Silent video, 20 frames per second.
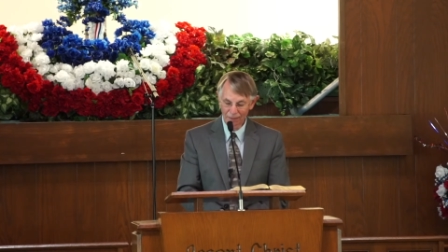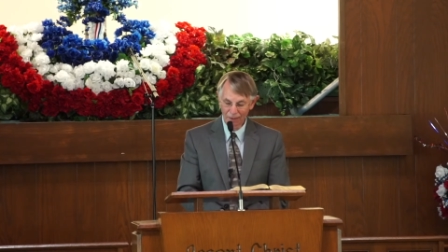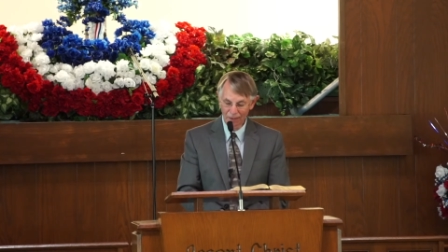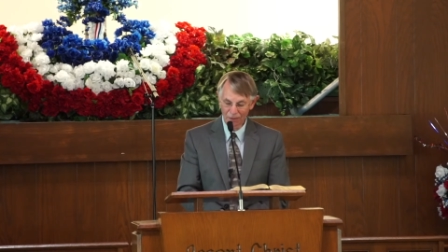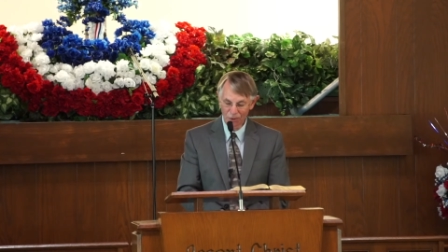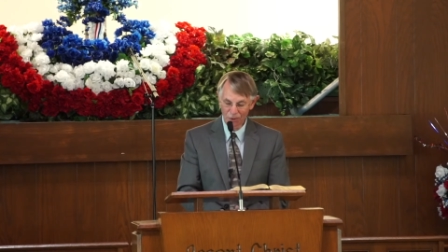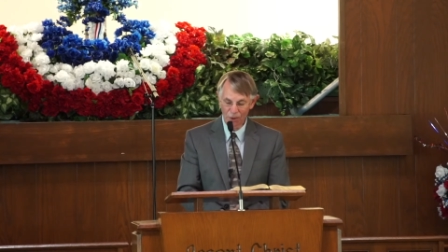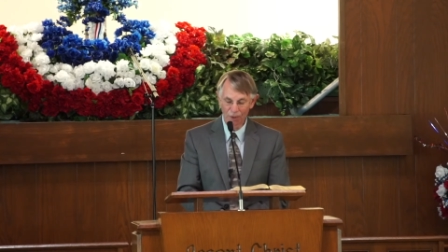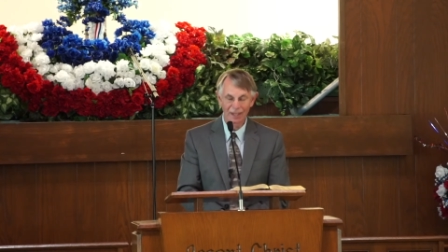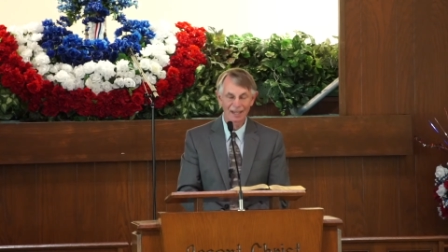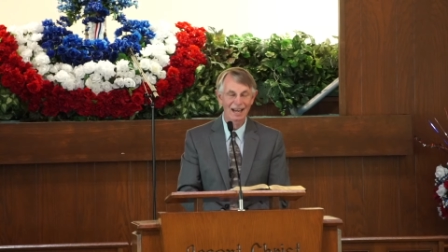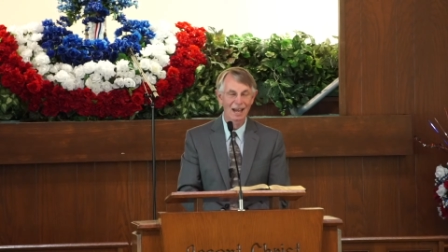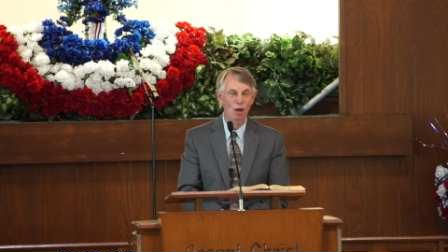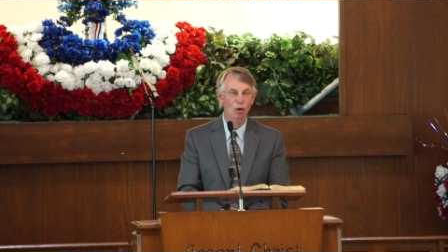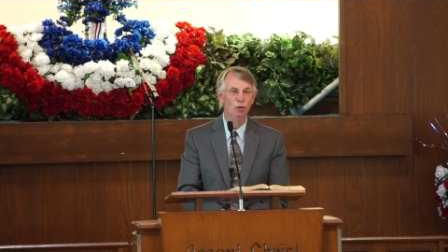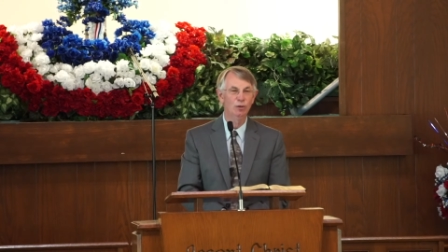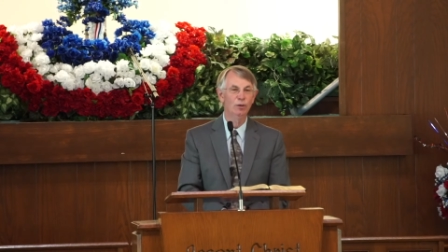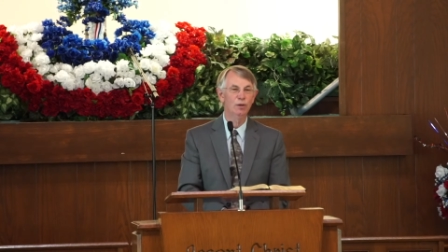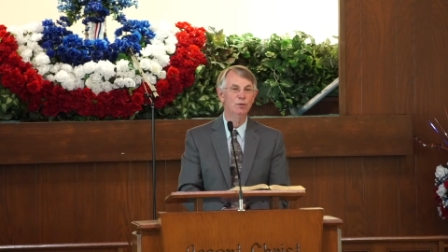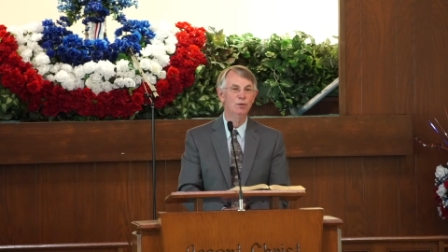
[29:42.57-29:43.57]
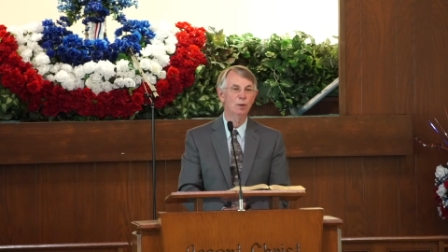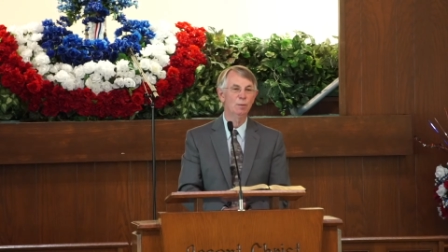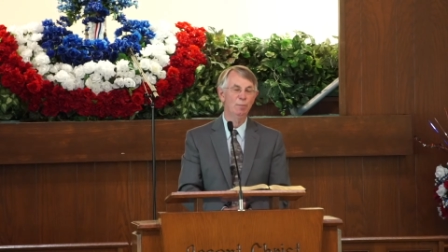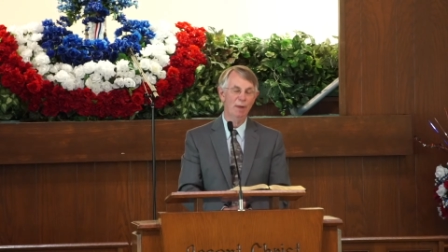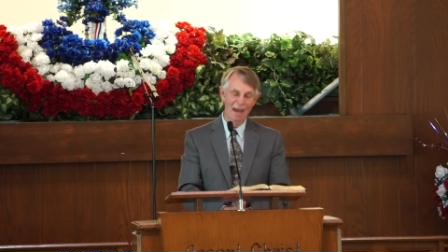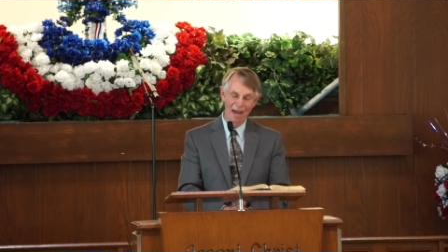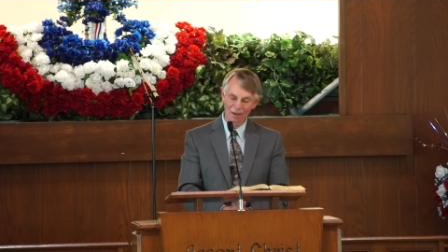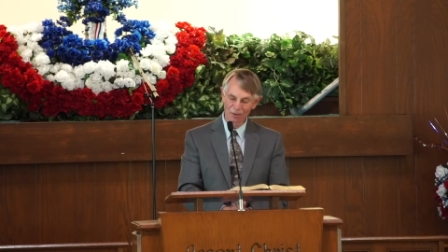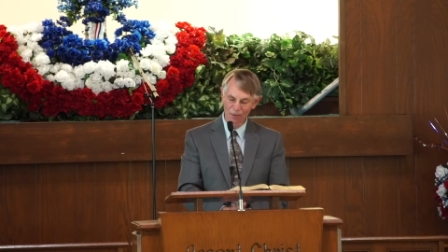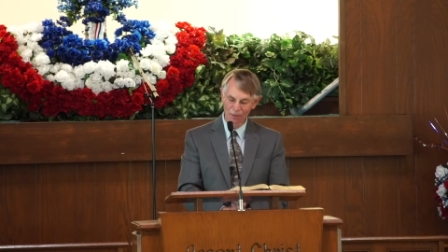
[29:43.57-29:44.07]
concerning elders or
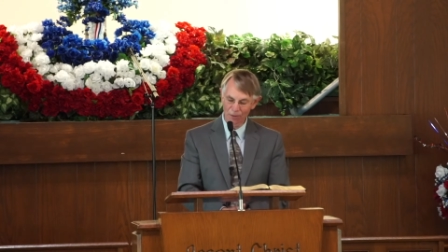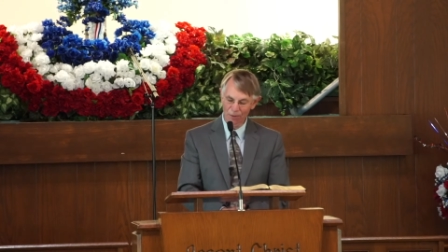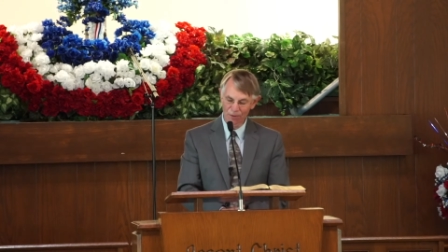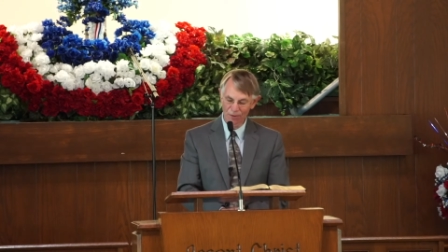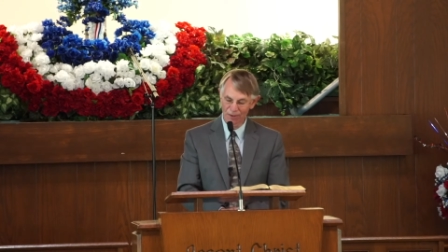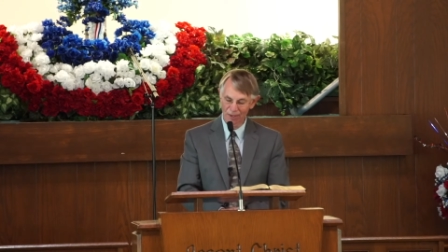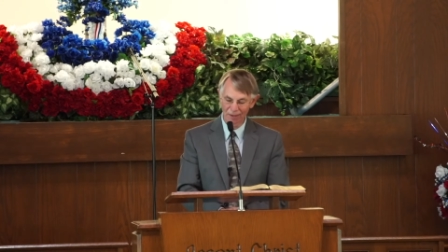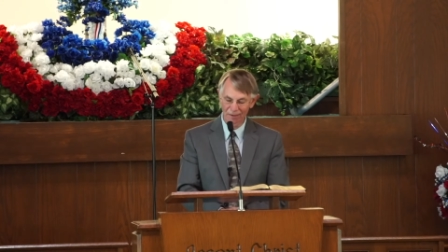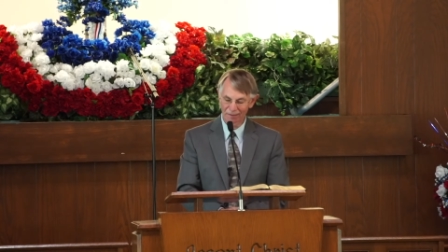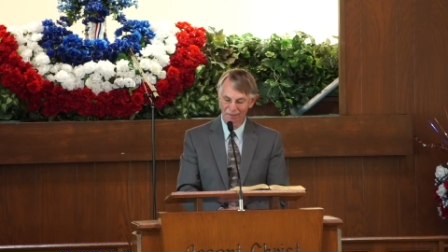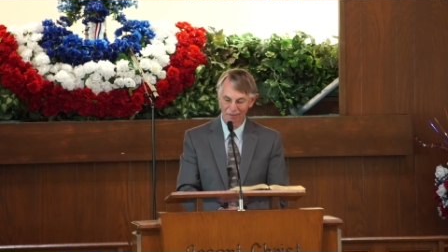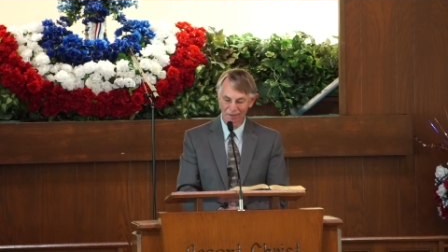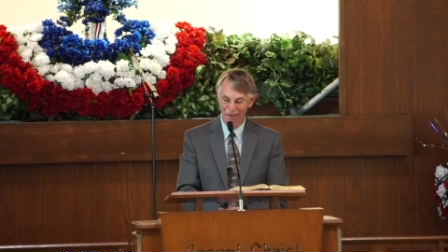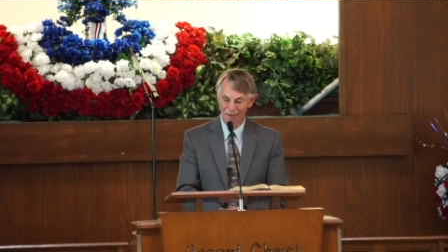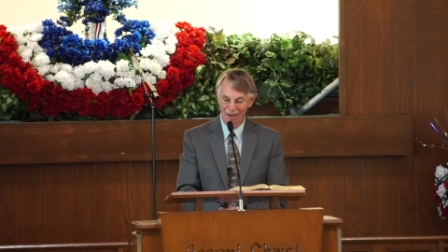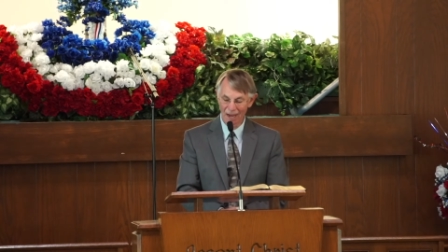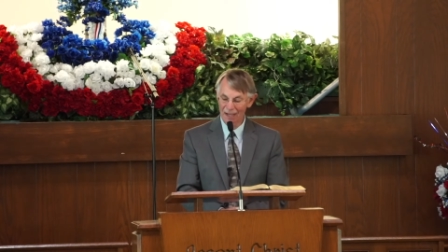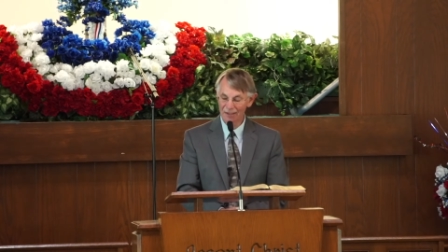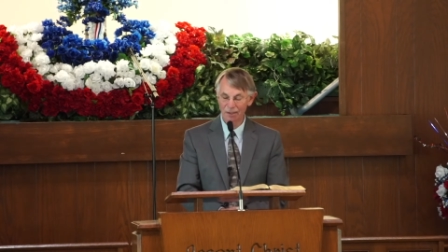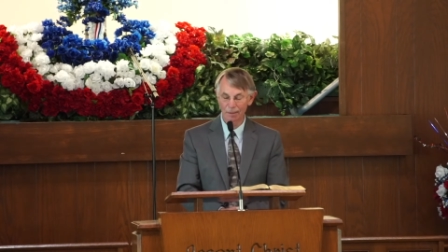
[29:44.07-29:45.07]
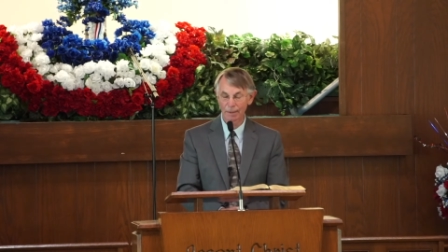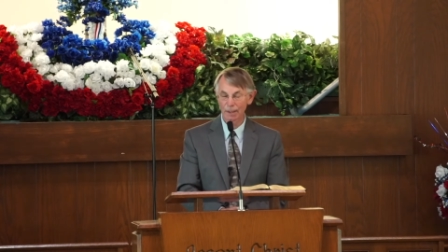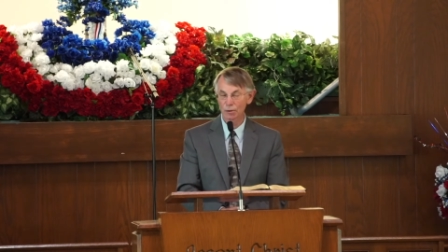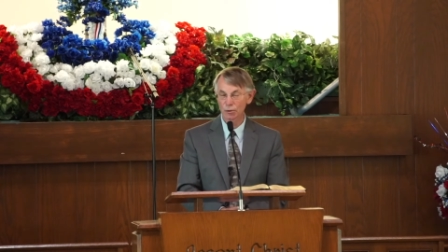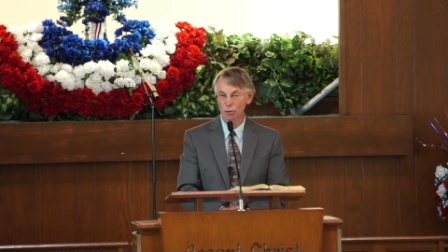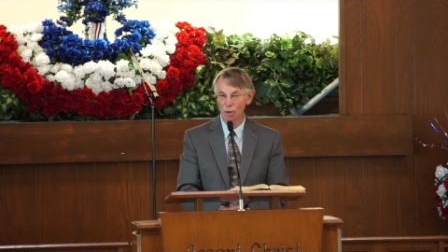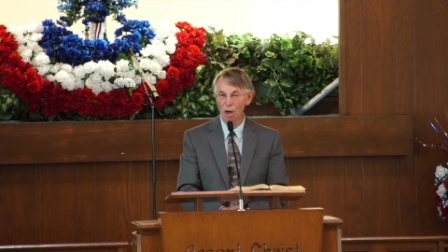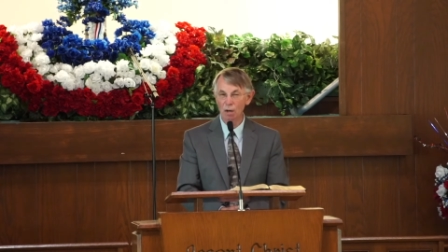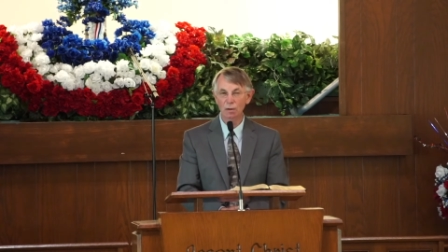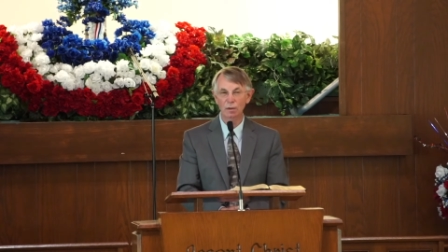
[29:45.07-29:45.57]
pastors, they're, they're not to be a
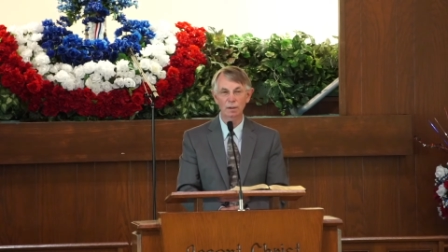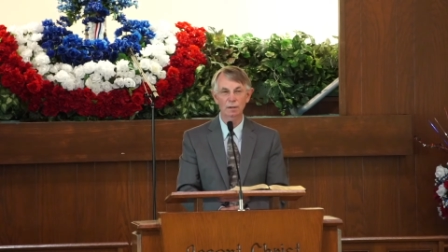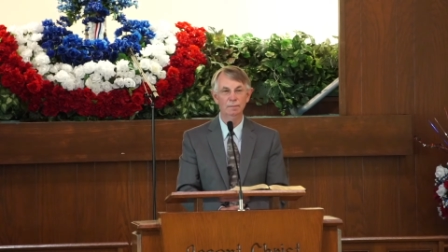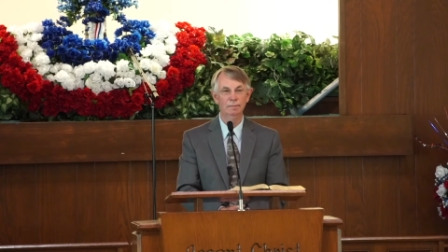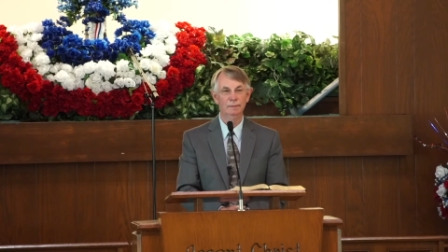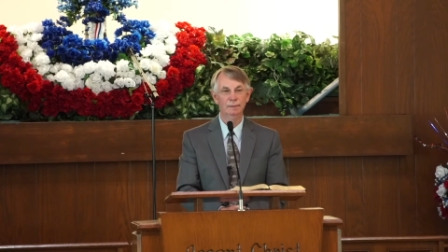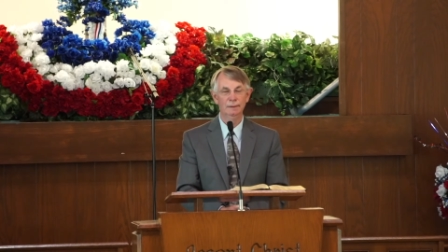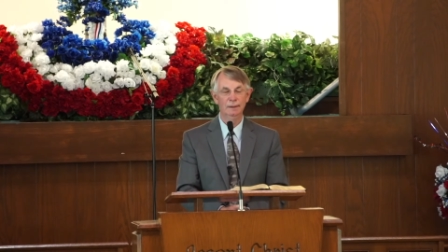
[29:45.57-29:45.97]
drunkard.